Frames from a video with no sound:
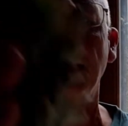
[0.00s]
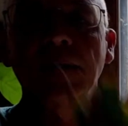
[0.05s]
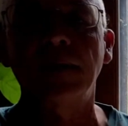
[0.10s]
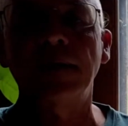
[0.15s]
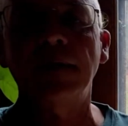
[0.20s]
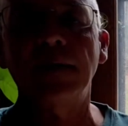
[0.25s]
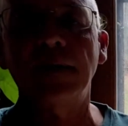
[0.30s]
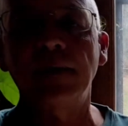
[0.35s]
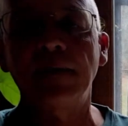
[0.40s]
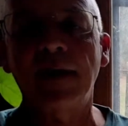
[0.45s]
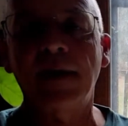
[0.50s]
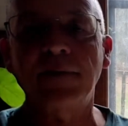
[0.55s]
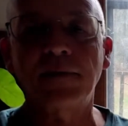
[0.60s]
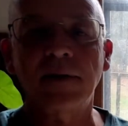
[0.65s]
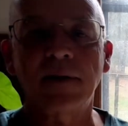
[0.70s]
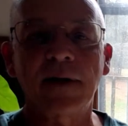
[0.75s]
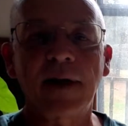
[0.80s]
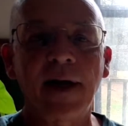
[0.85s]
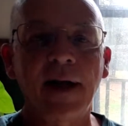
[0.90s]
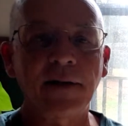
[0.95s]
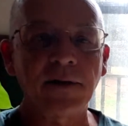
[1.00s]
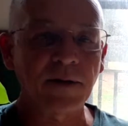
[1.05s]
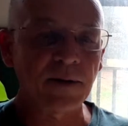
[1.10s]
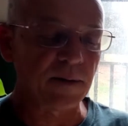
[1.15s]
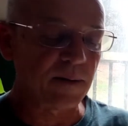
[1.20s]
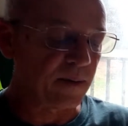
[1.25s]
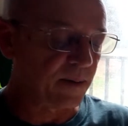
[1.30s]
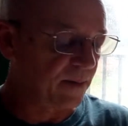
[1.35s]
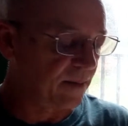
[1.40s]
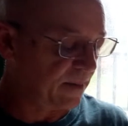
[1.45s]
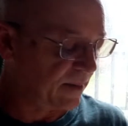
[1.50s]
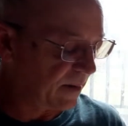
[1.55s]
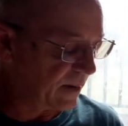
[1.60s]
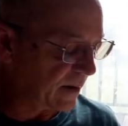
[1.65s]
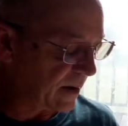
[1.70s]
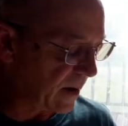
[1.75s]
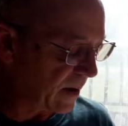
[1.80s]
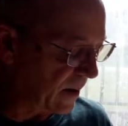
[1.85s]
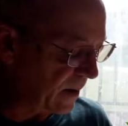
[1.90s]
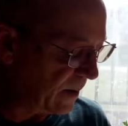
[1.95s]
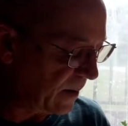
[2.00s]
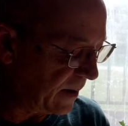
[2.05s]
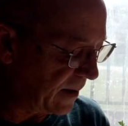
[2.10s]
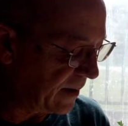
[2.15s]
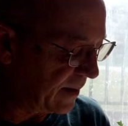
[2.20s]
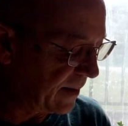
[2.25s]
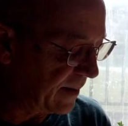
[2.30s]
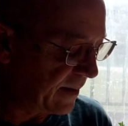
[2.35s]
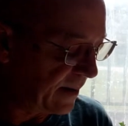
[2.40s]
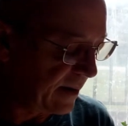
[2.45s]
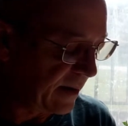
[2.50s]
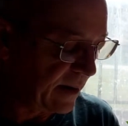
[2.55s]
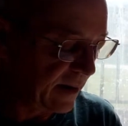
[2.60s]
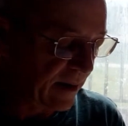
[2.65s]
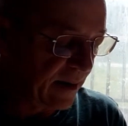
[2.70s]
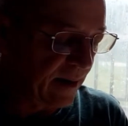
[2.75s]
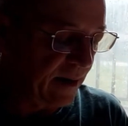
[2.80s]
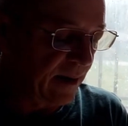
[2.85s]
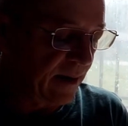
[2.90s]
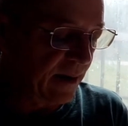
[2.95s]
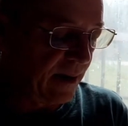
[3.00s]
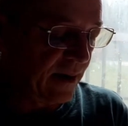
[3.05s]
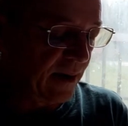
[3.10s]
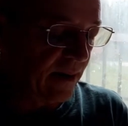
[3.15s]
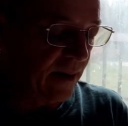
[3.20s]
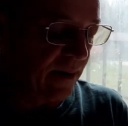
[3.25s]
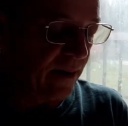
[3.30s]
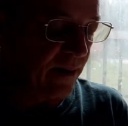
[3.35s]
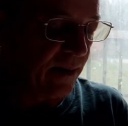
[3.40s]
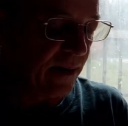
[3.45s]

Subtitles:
And then after that, you go and you